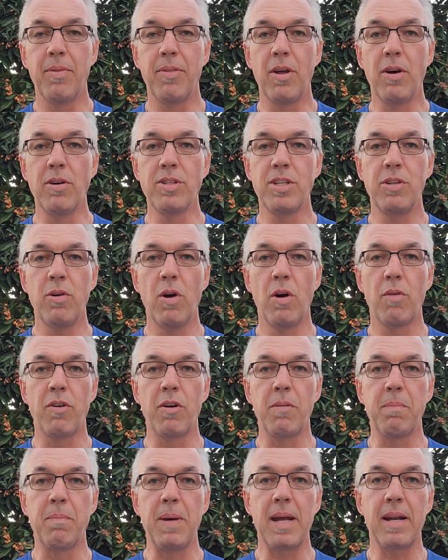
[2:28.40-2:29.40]
Those of you
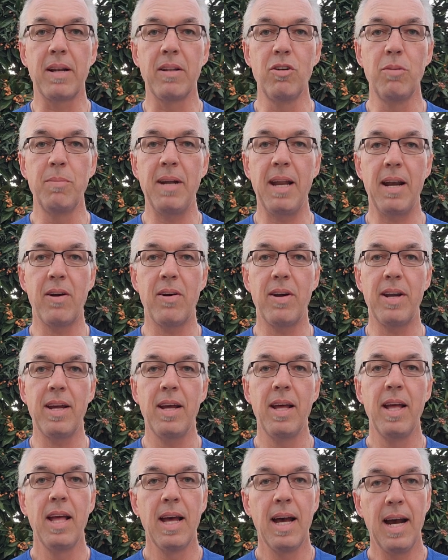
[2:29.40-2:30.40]
over in Petaluma
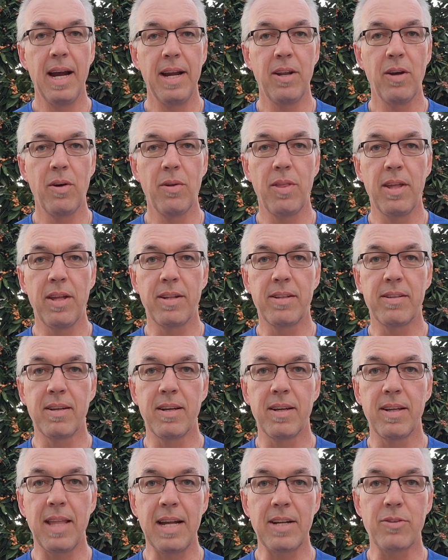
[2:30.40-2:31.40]
area, I know that
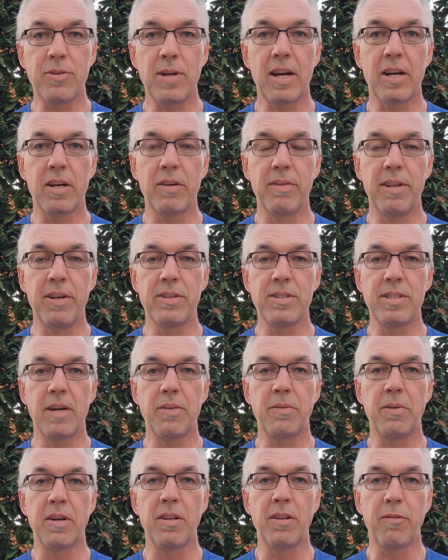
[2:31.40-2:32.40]
that track over there is
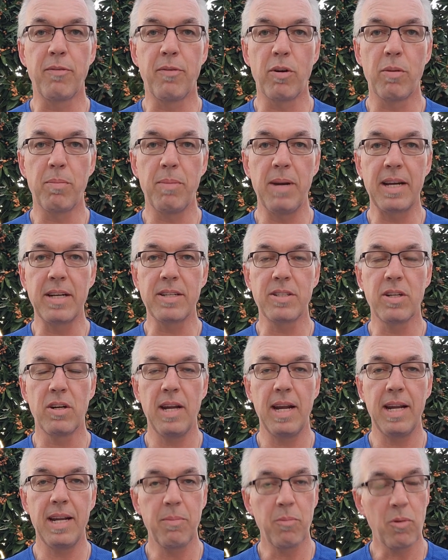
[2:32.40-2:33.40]
not running the four bangers
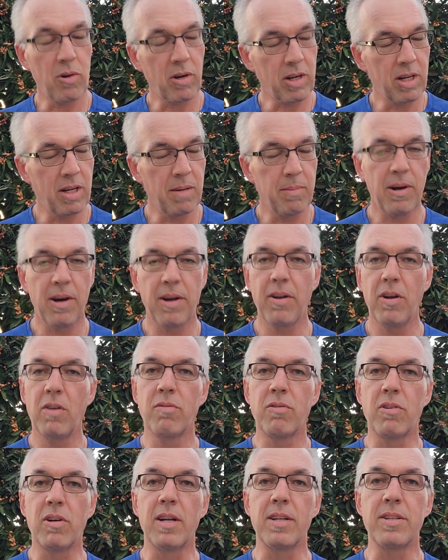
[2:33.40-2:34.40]
anymore. Come on
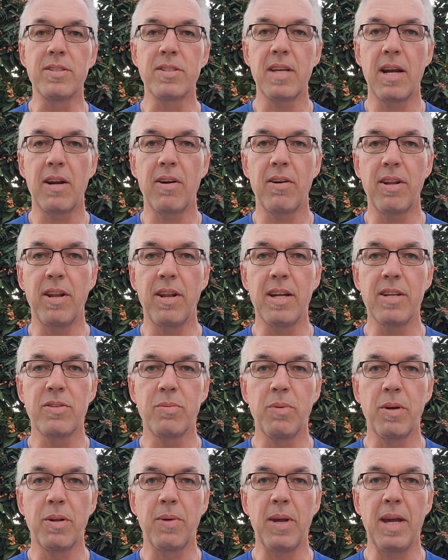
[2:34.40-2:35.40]
over on Saturday
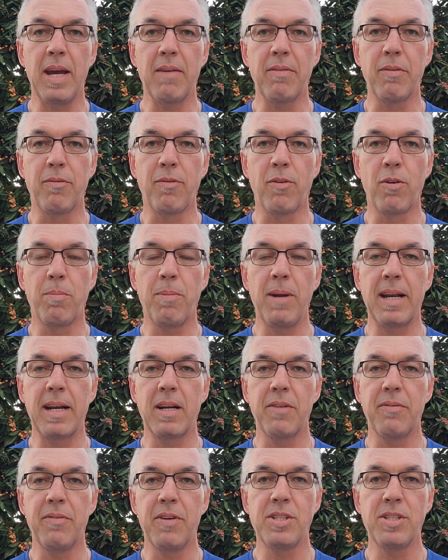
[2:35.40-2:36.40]
nights when we have the four
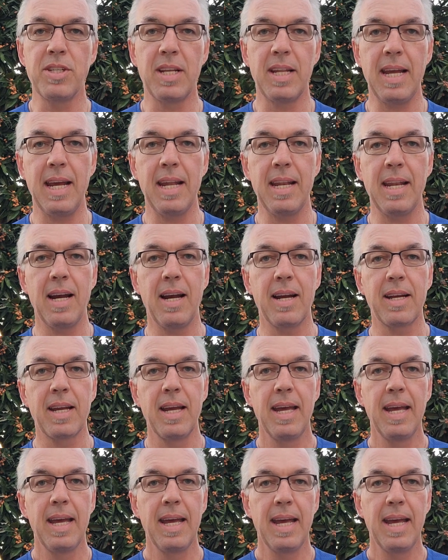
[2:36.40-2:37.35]
banger division at Antioch,